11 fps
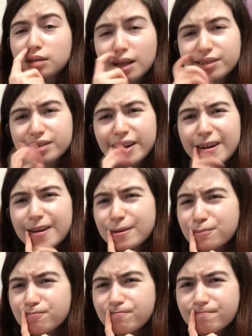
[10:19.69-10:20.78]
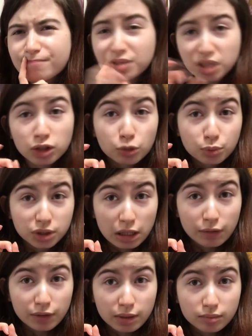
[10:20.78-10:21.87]
let's say,
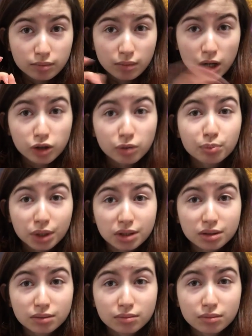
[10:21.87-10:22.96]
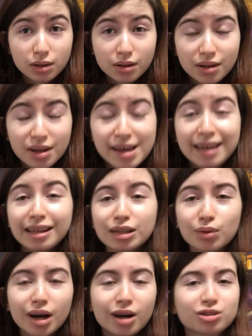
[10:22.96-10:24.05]
0% of them are complete.
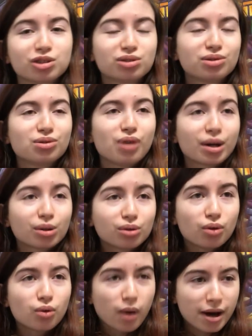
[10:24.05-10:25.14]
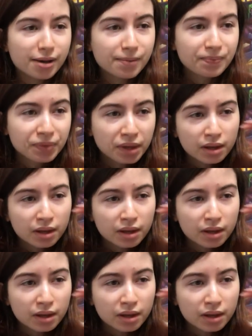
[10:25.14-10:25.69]
That's what artists do, I don't know why.